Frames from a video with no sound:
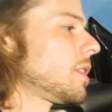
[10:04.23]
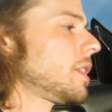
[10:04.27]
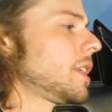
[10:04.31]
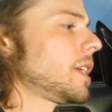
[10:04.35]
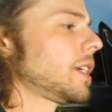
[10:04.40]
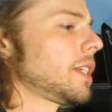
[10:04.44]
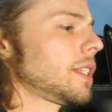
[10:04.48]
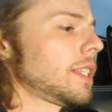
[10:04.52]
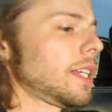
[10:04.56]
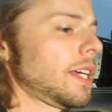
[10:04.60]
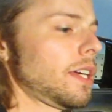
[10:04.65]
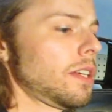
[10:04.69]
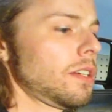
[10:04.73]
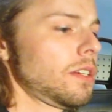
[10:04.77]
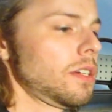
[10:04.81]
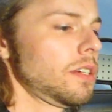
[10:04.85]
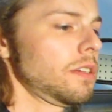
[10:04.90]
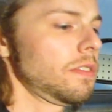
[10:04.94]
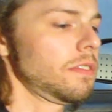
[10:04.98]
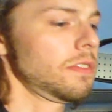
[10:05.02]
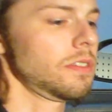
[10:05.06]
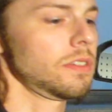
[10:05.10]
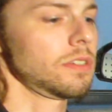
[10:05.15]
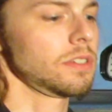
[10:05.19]
take that off.
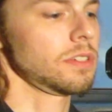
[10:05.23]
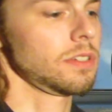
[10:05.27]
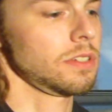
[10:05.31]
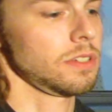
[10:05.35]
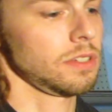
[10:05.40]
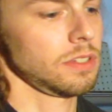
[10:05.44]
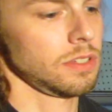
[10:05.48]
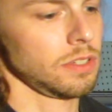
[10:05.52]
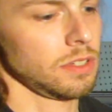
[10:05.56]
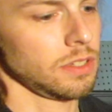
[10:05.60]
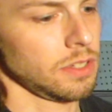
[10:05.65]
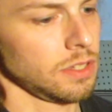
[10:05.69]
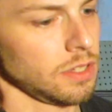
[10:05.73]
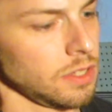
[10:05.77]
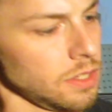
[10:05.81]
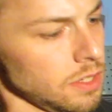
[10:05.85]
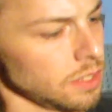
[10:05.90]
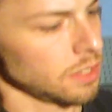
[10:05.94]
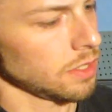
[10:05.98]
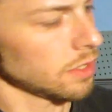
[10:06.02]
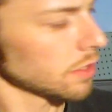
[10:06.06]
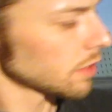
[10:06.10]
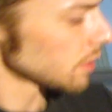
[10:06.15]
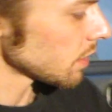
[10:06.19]
It's